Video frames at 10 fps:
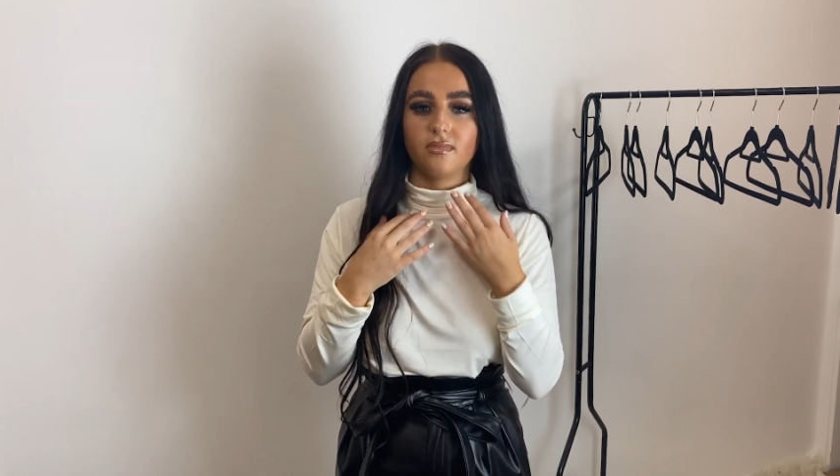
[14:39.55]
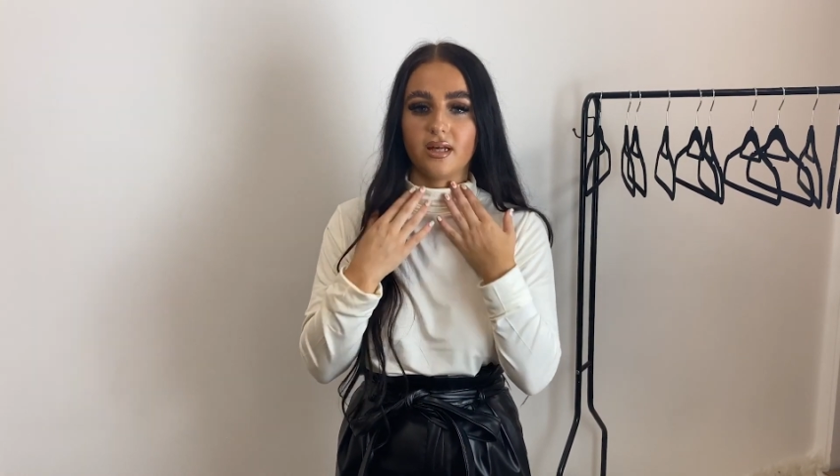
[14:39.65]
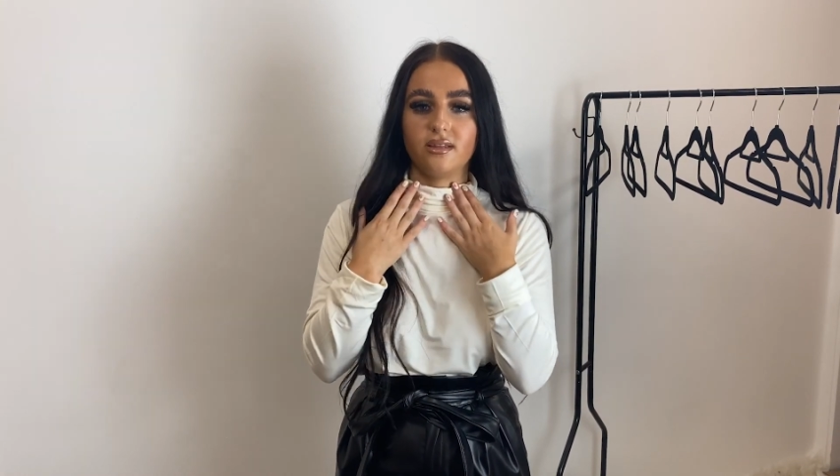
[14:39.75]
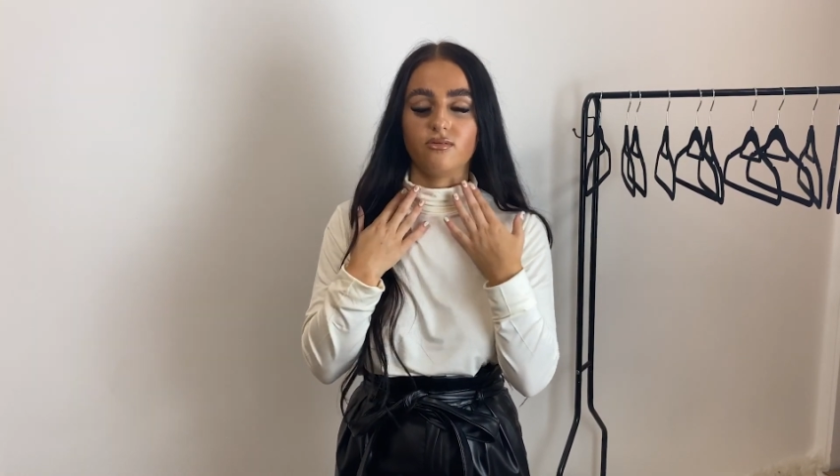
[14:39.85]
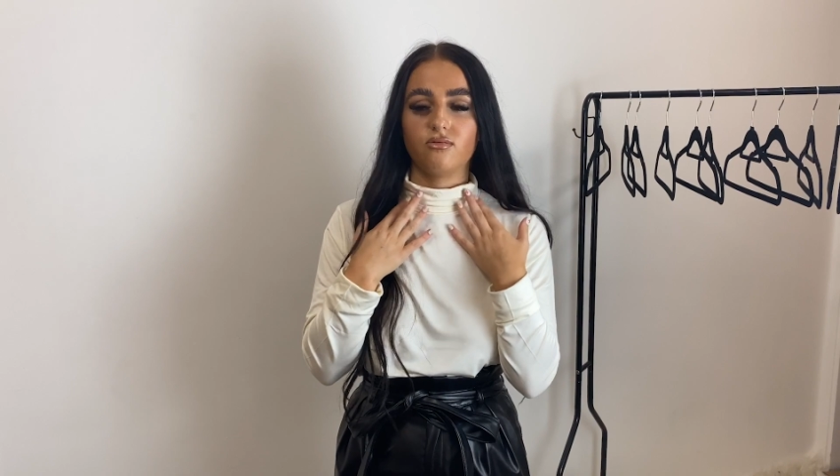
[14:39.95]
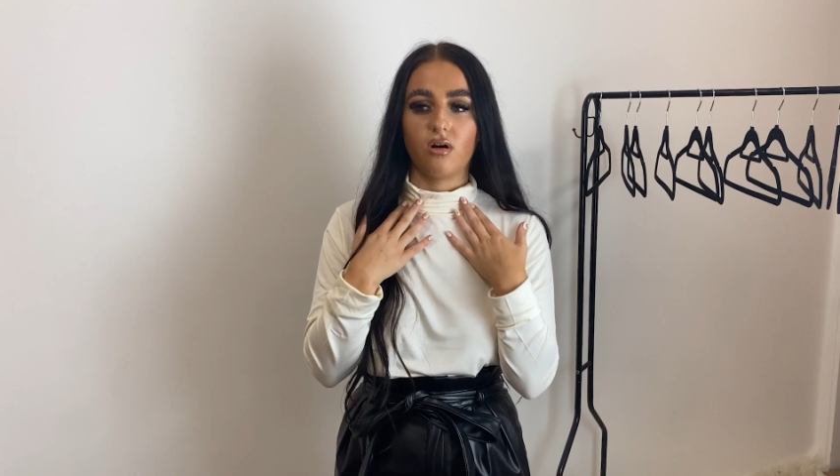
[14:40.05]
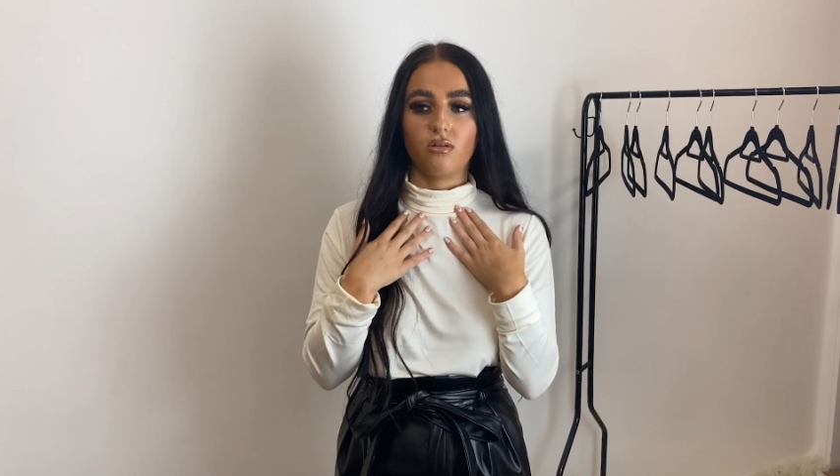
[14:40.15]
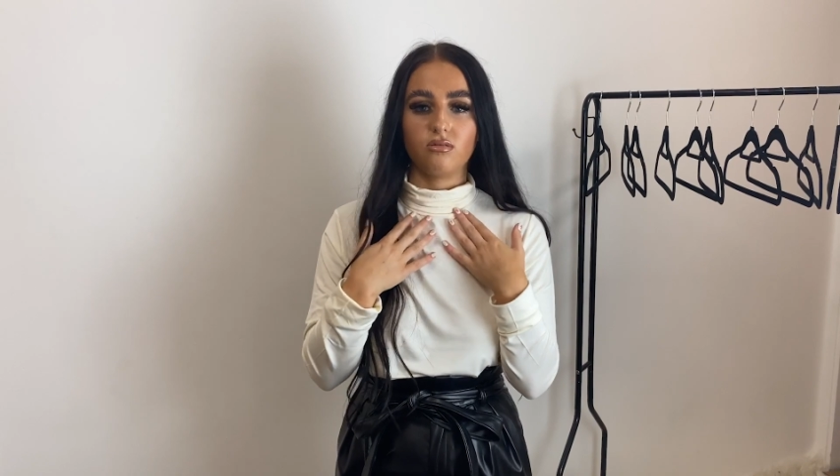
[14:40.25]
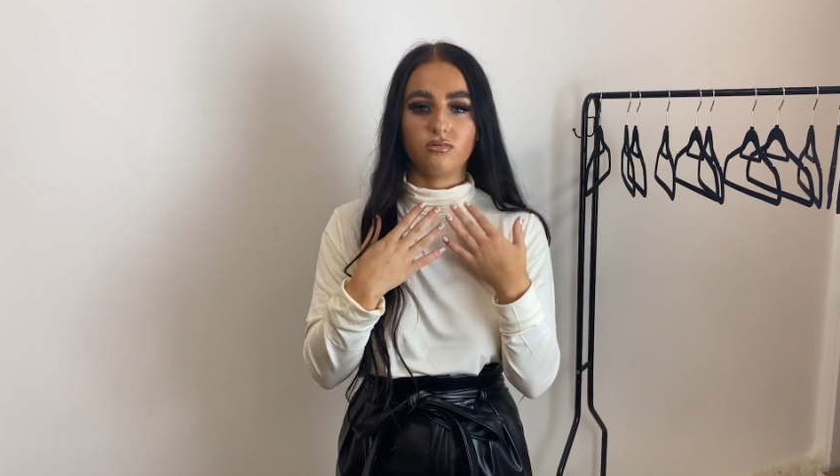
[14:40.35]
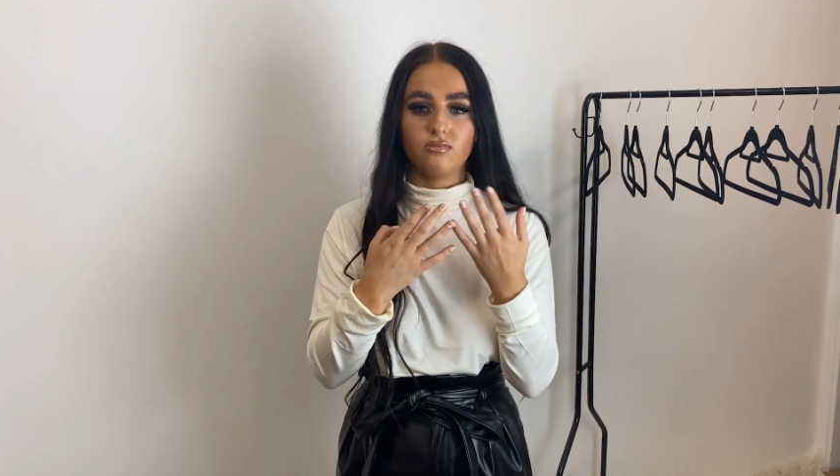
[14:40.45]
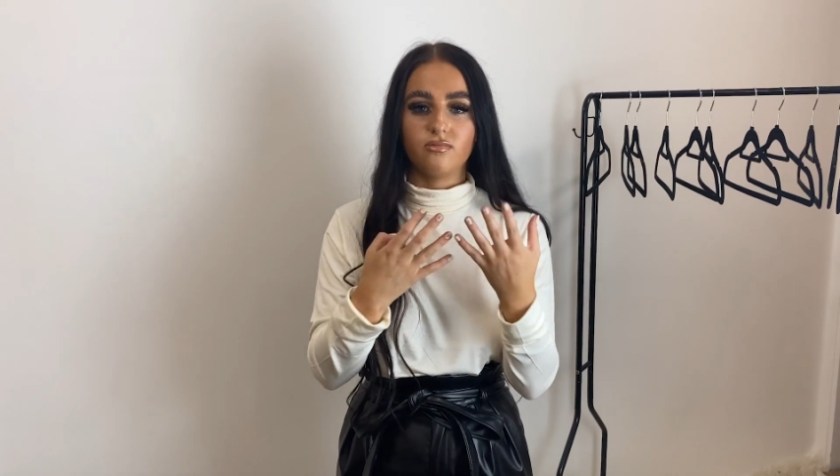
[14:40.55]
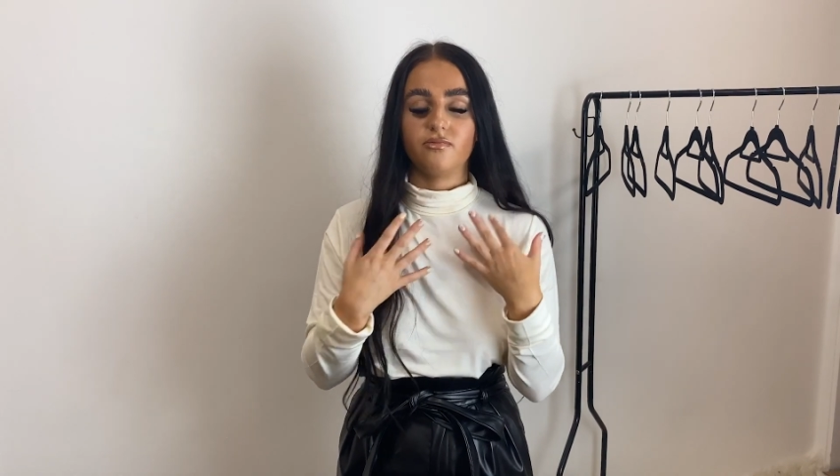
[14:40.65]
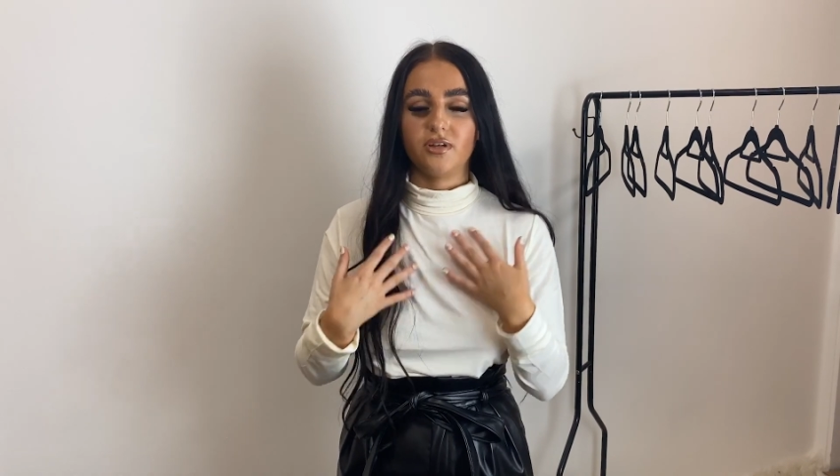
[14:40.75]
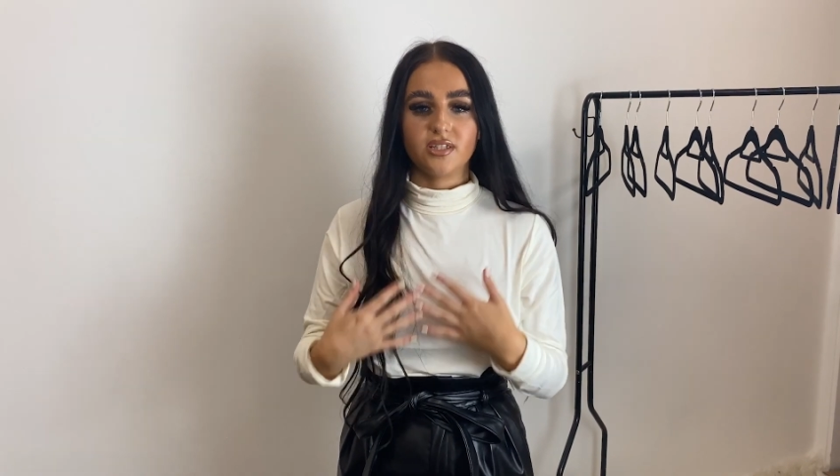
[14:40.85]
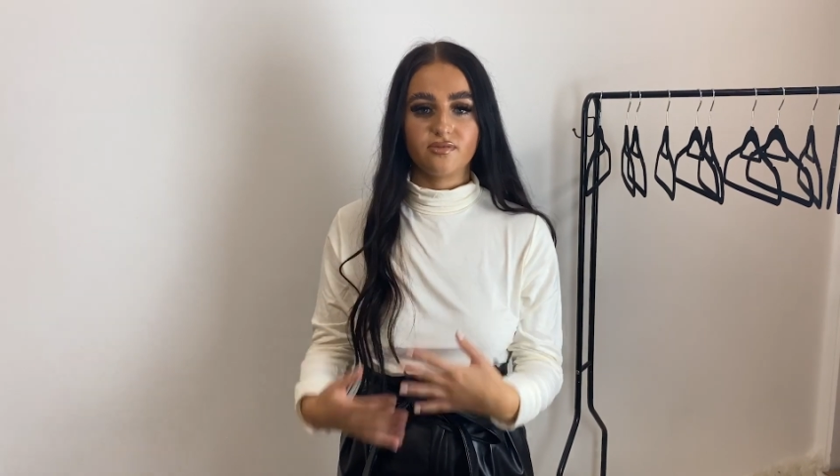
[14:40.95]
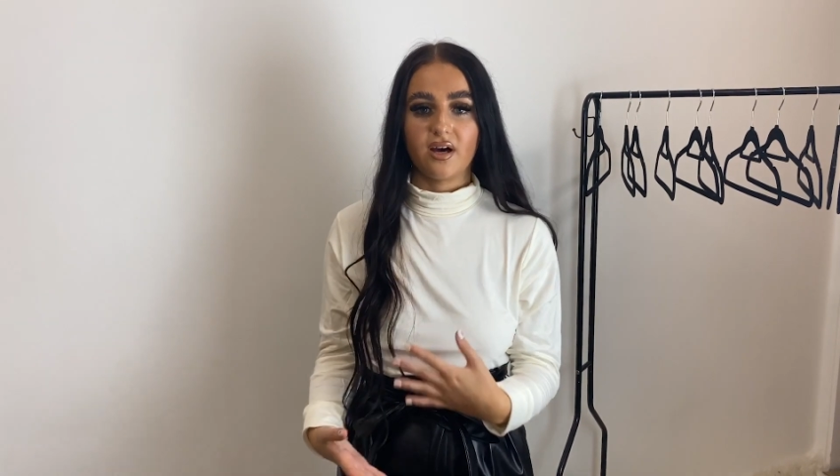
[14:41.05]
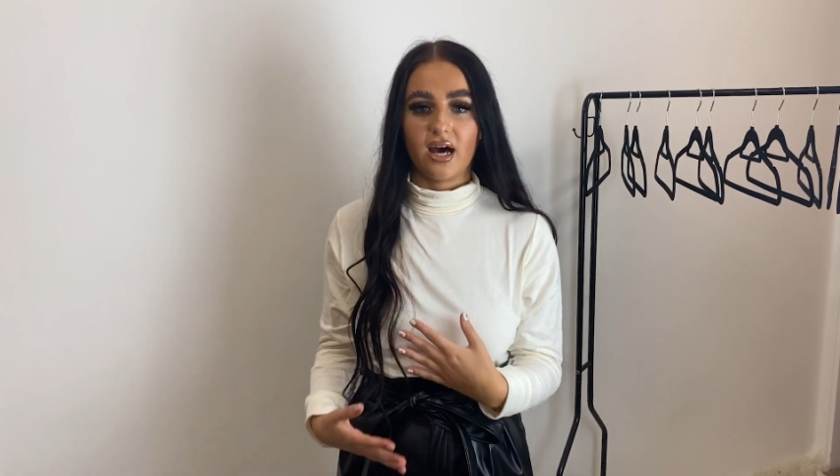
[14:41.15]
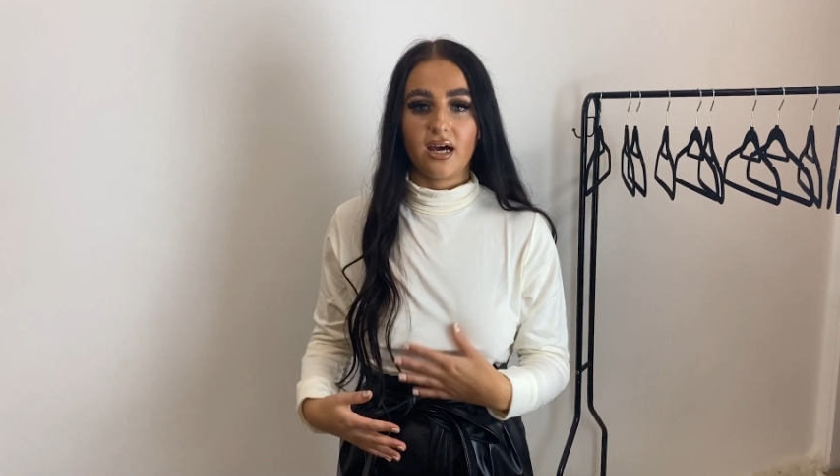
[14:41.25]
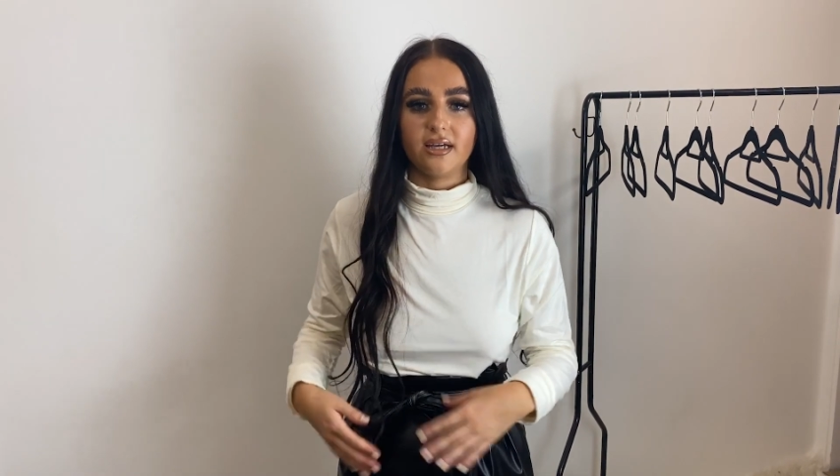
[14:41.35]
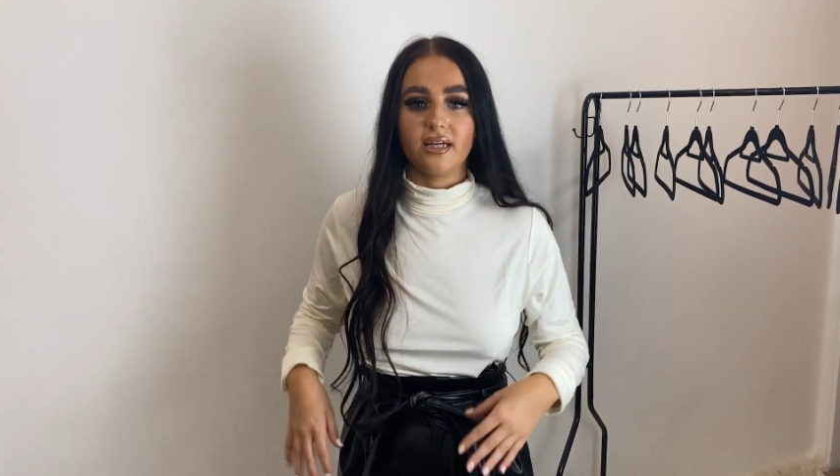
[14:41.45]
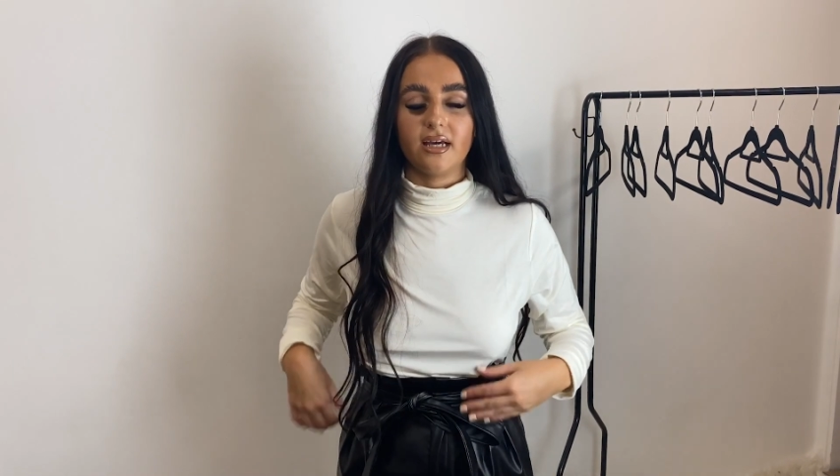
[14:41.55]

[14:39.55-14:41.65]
like the roll fits fine.